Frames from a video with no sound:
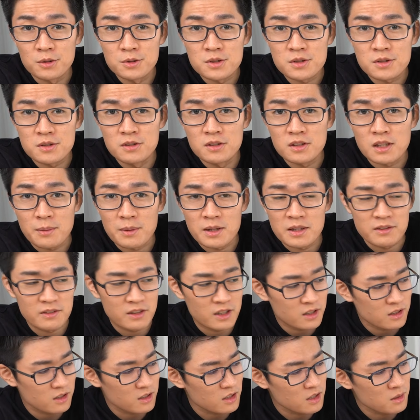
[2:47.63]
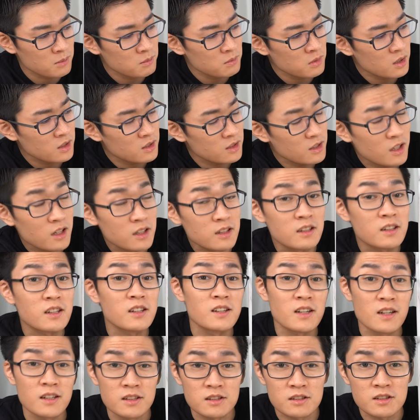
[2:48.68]
So in order to make a do-re-mi-fa
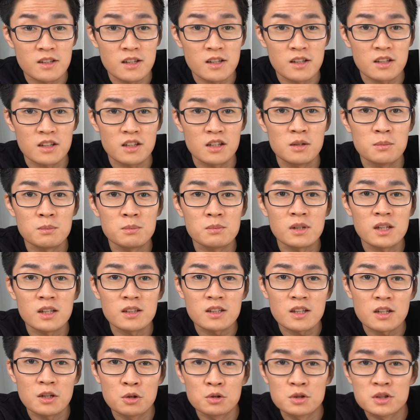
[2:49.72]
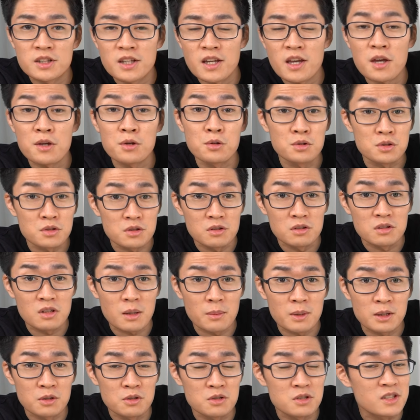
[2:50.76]
inverter, you need not only an inverter, but also a
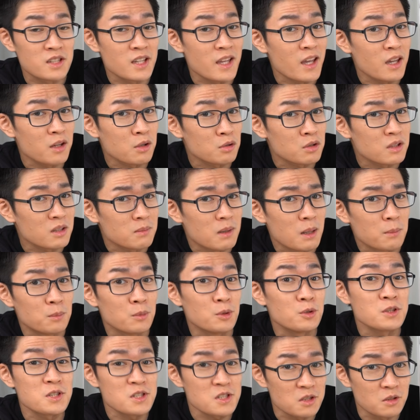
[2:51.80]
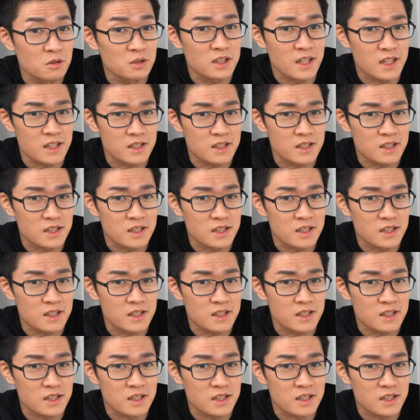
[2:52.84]
control board for the inverter.